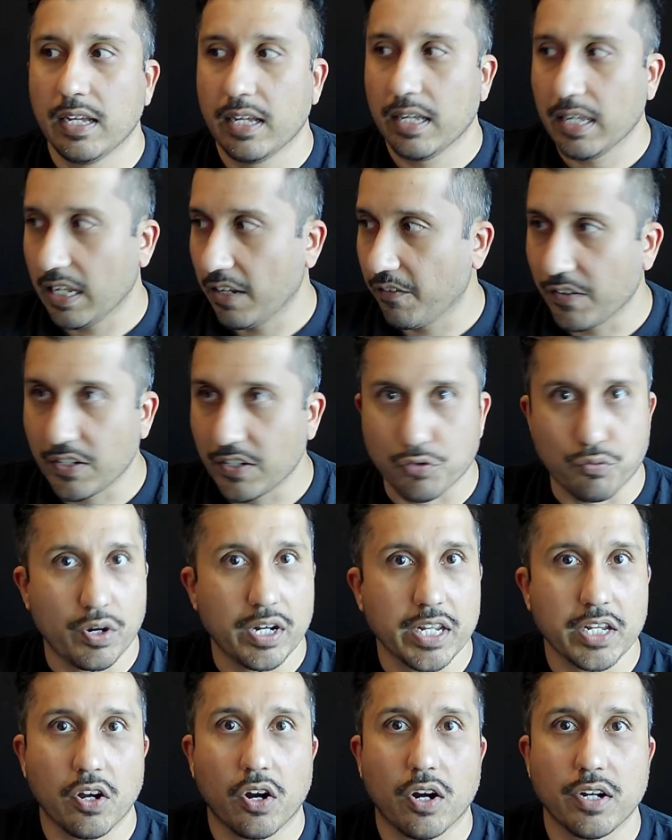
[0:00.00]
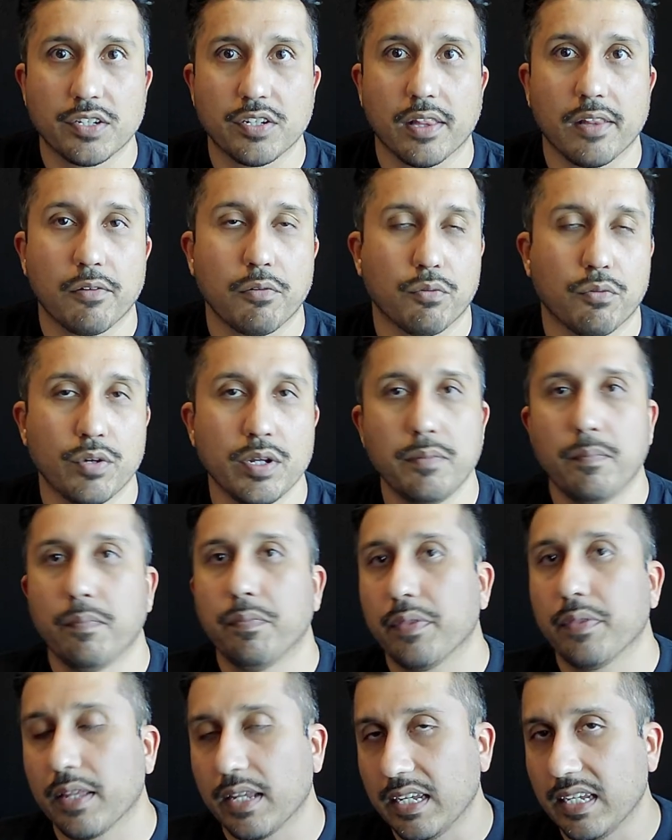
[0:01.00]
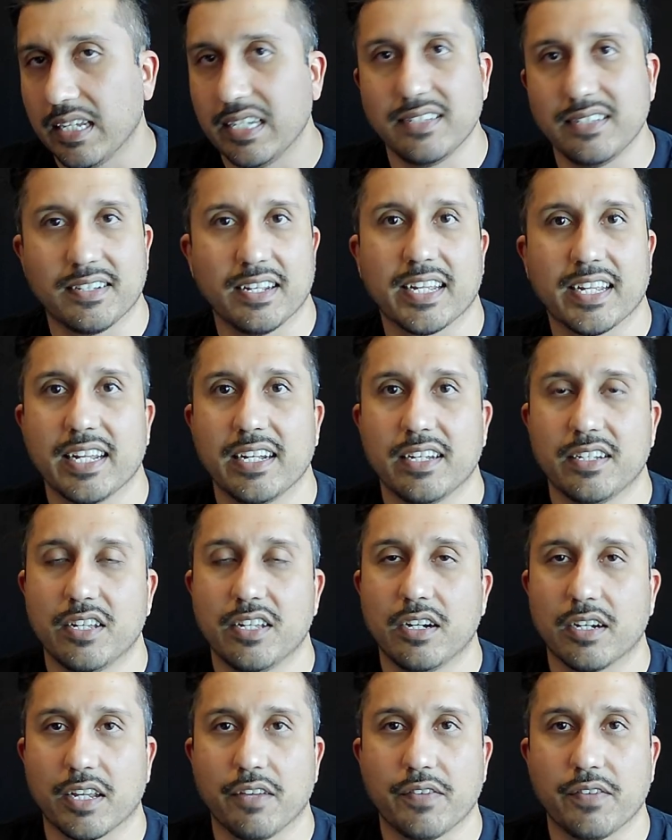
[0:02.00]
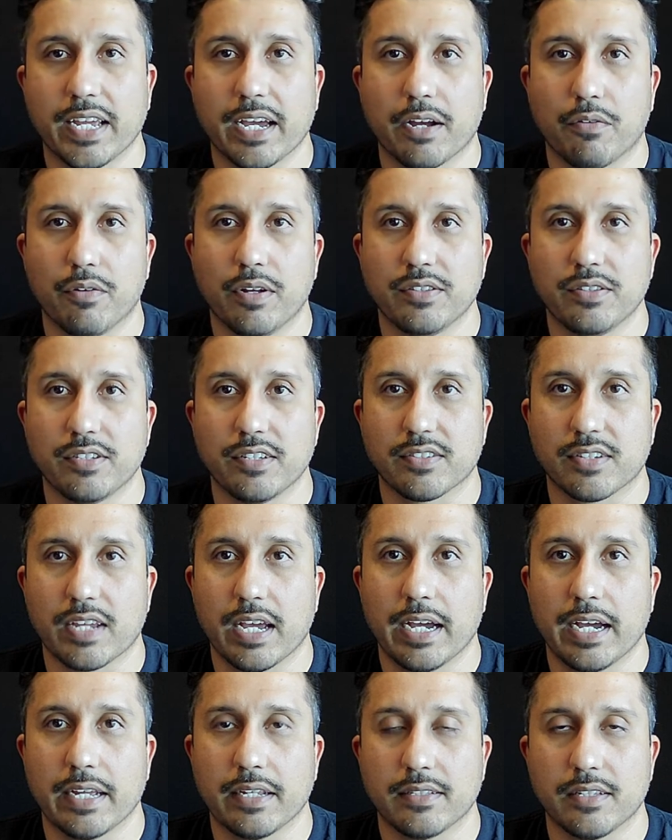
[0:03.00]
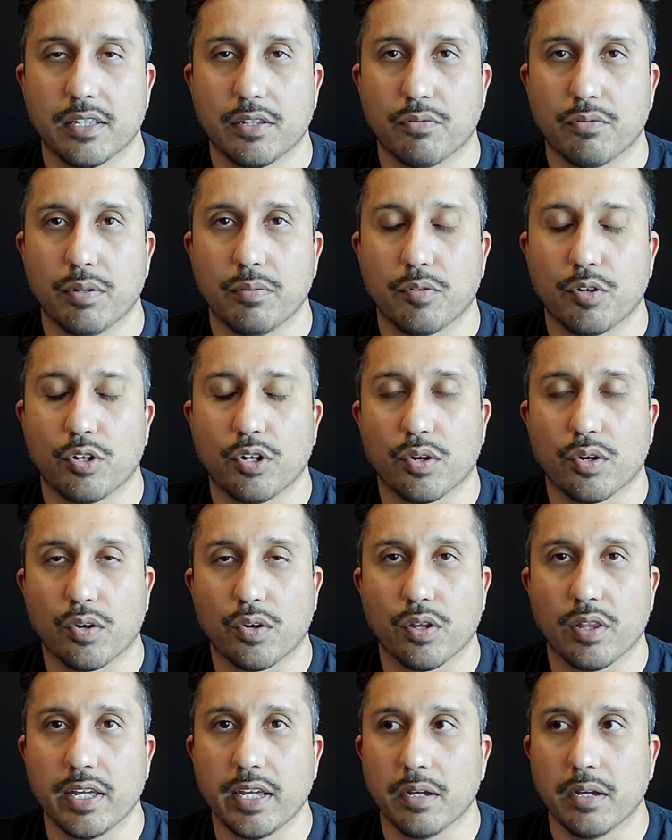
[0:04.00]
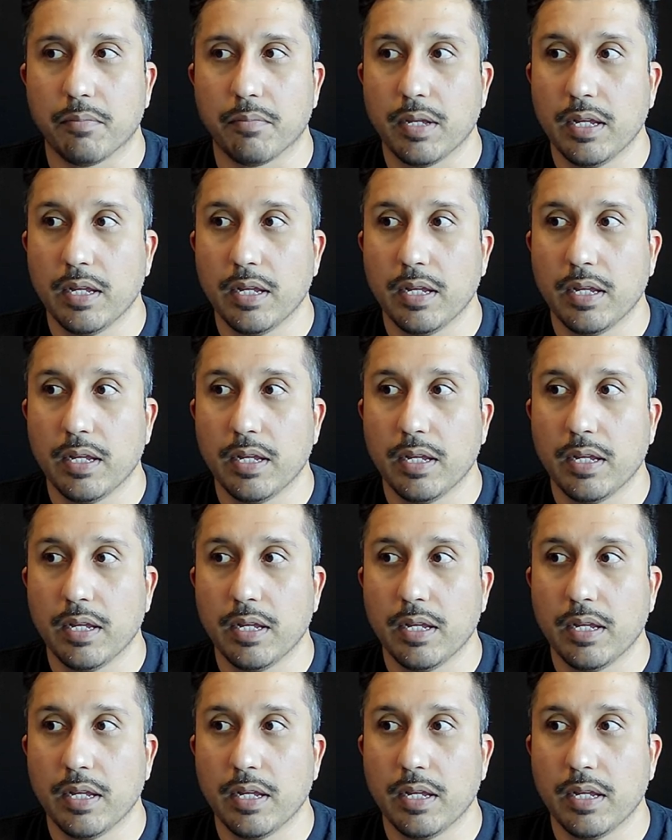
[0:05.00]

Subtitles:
If he's running hard to the rim, he's going to get a dunk if he outruns his guy to the rim or a layup.